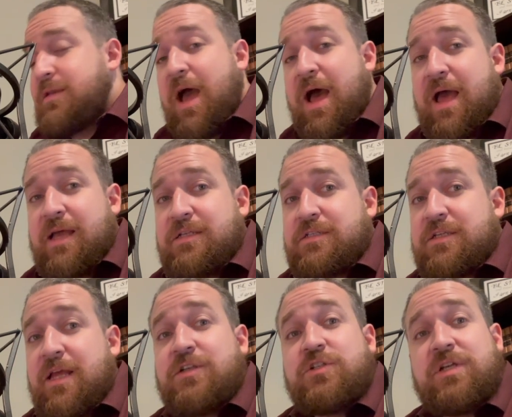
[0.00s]
dies
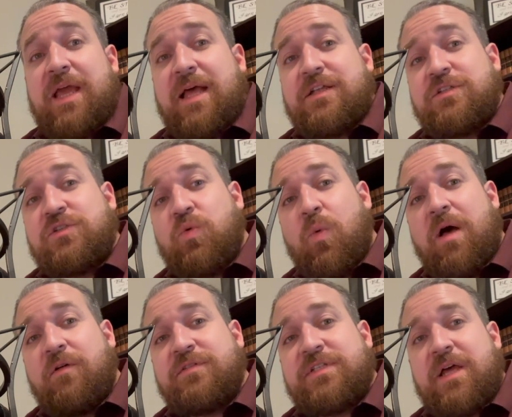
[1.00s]
and she has
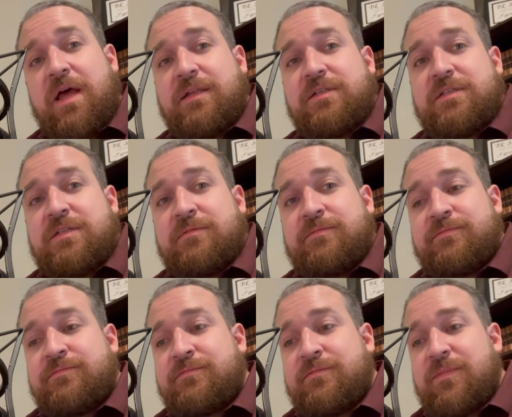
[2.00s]
12 sons,
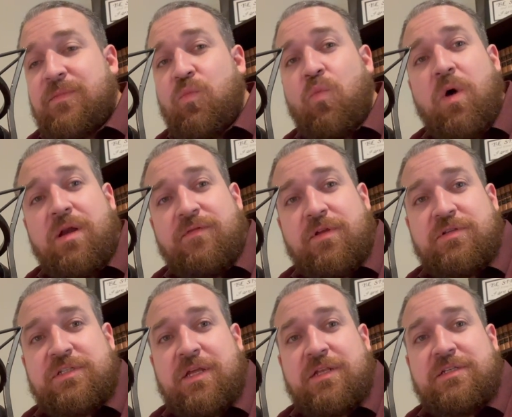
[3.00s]
one of those
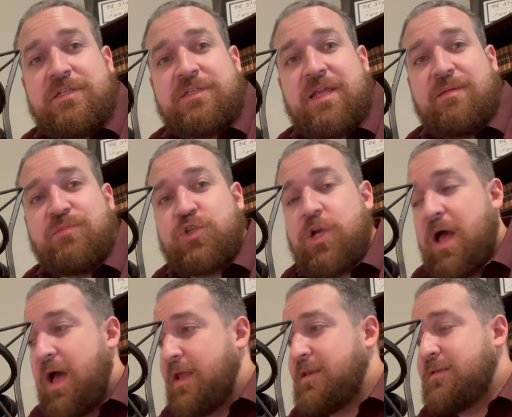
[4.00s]
sons is named
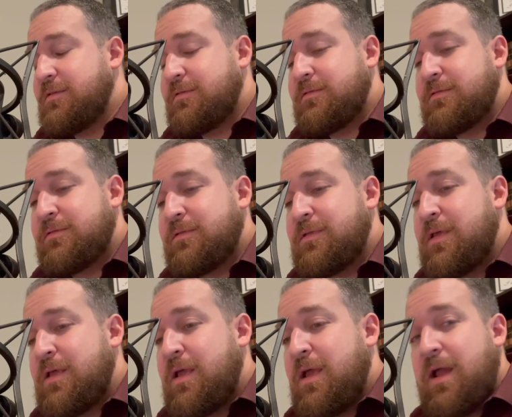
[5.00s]
John,
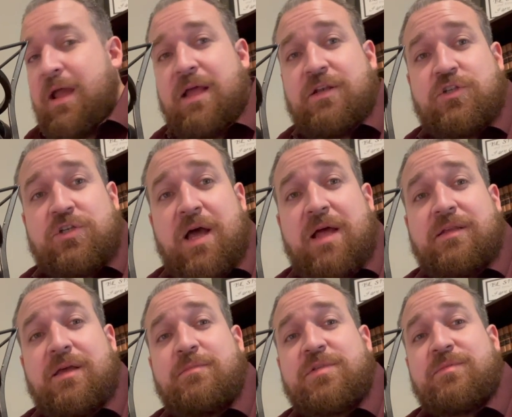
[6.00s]
and John
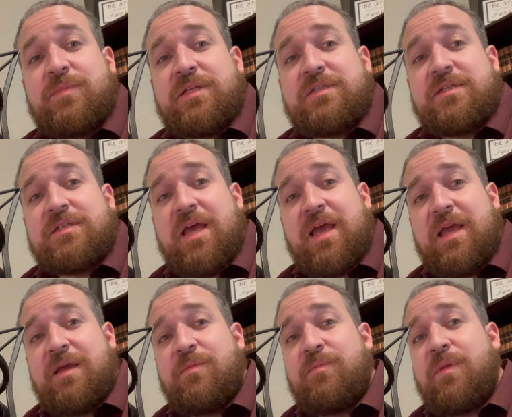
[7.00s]
comes to me and says,
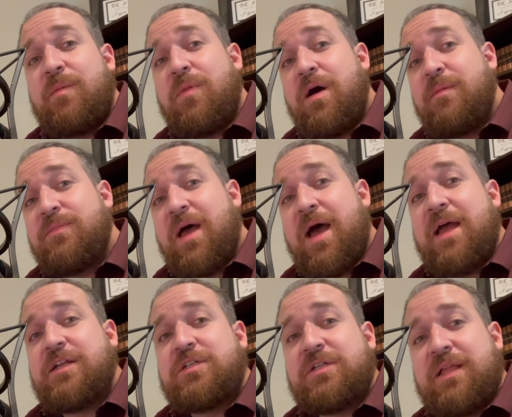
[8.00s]
hey, my mom
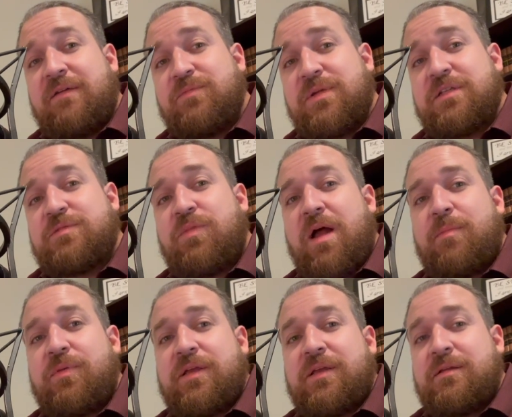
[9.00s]
died, she left me this
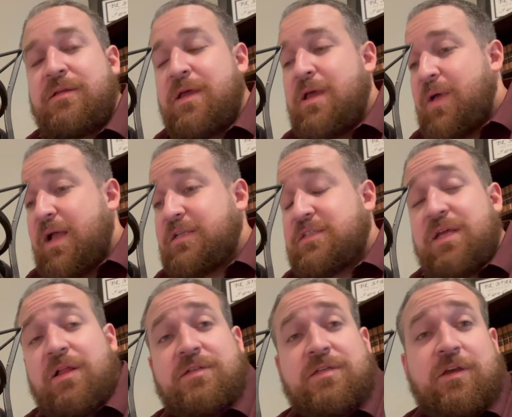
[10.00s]
property, I can
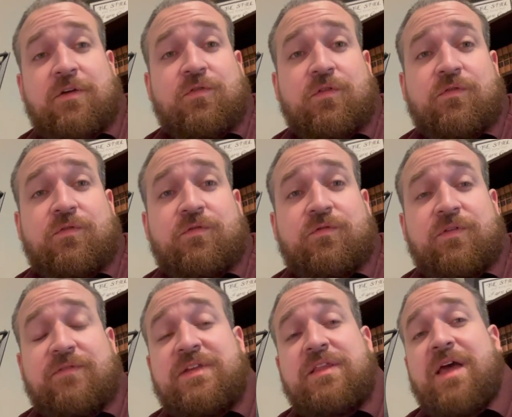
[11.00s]
sell it to you for
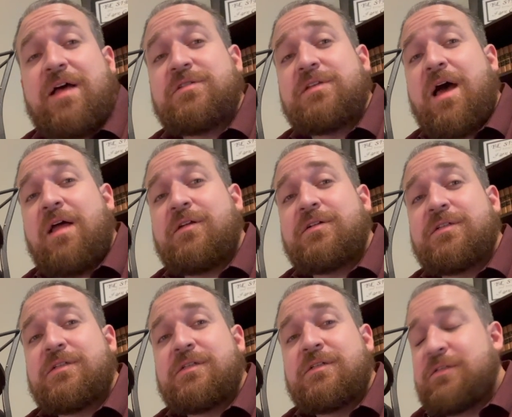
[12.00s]
$50,000,